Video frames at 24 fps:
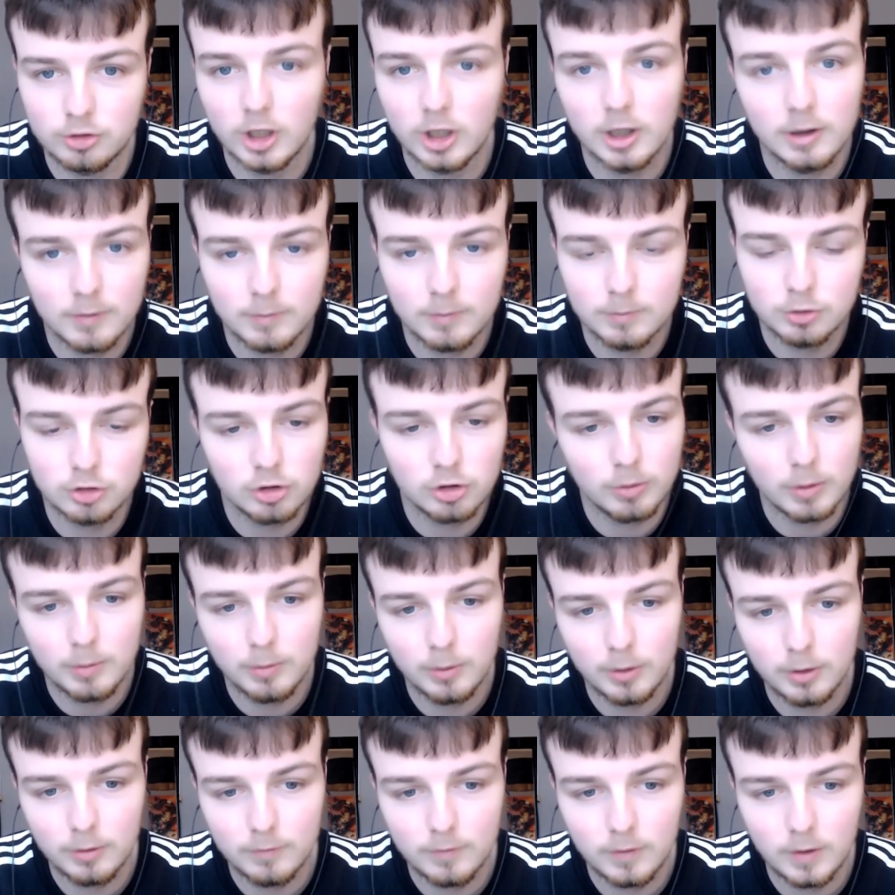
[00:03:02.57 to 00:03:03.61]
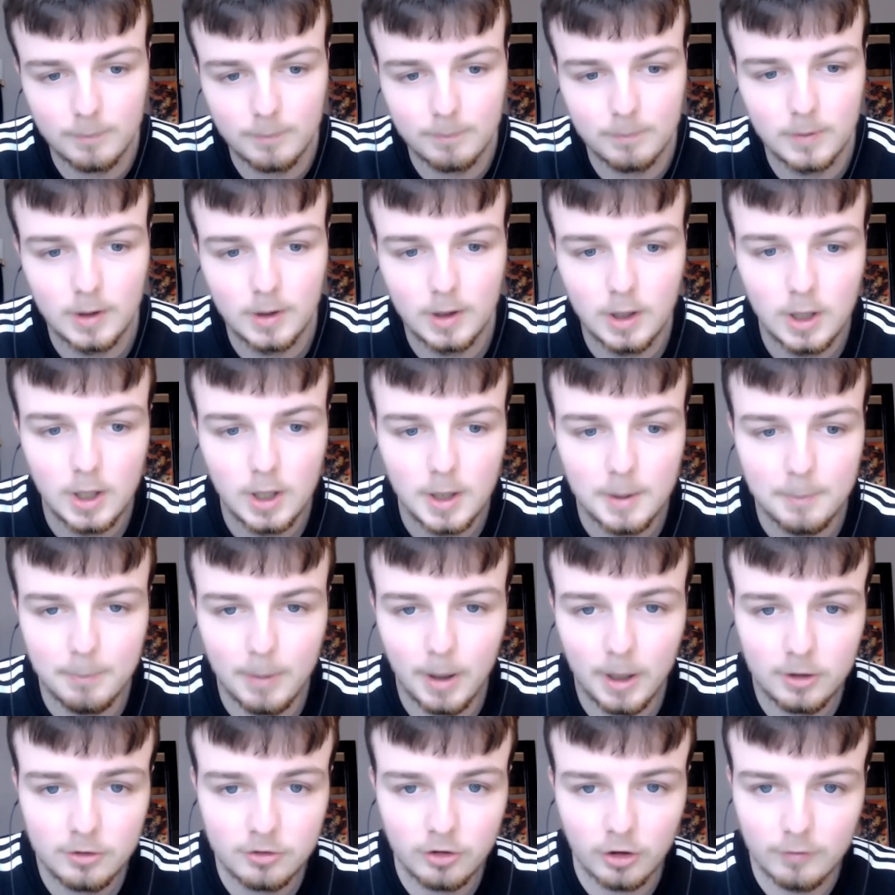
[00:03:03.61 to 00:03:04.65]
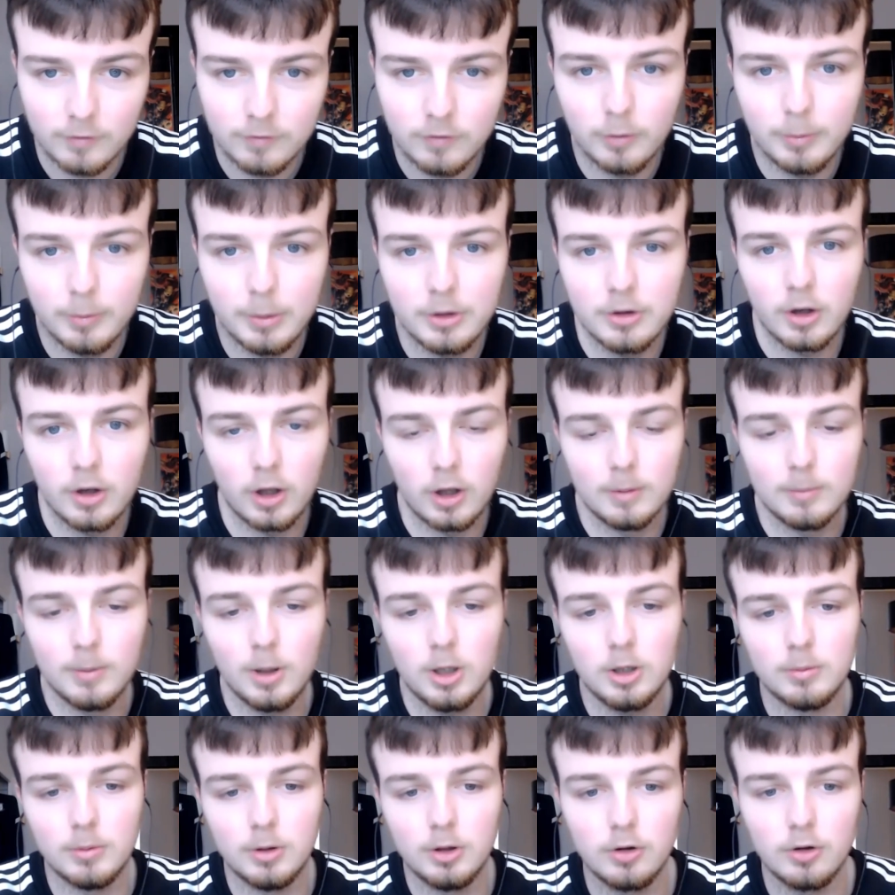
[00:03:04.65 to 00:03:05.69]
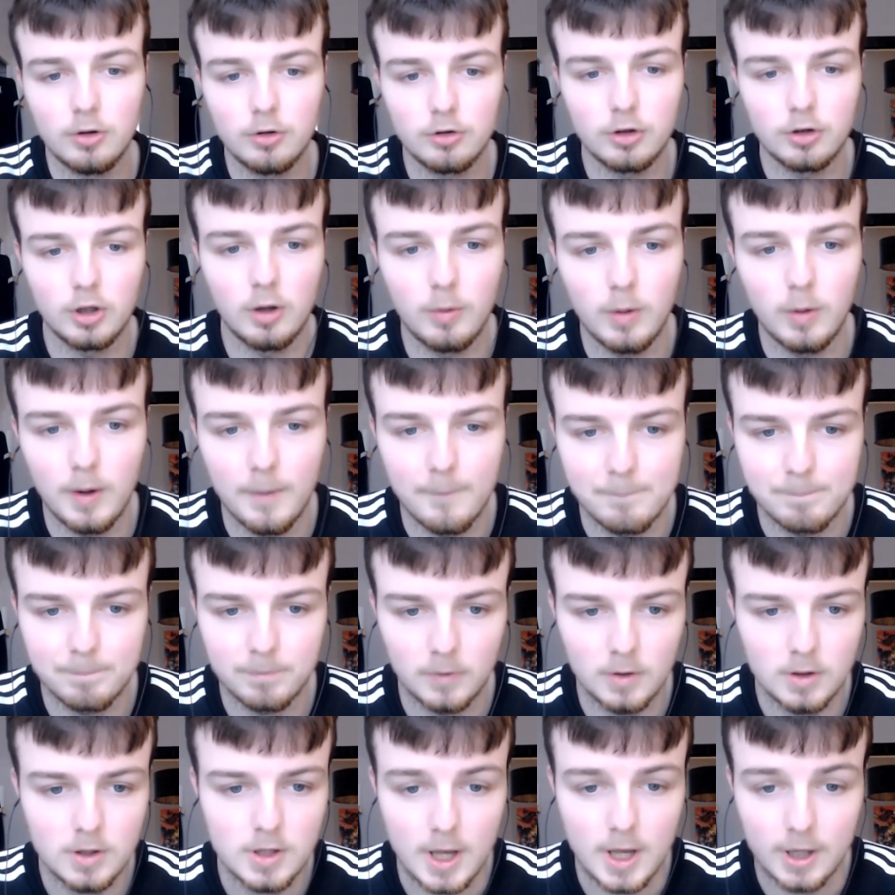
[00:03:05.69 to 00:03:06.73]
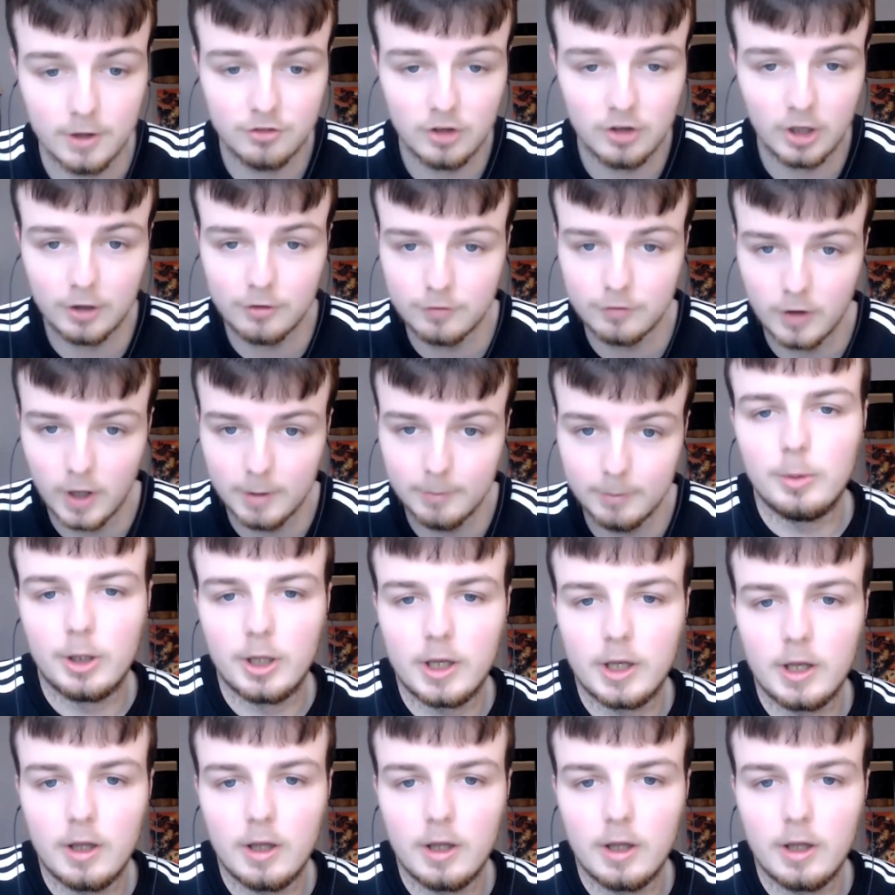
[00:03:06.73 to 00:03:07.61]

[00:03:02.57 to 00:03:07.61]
save, I'm sure we would have managed the form he's in at the moment. So, yeah, a 6 for him.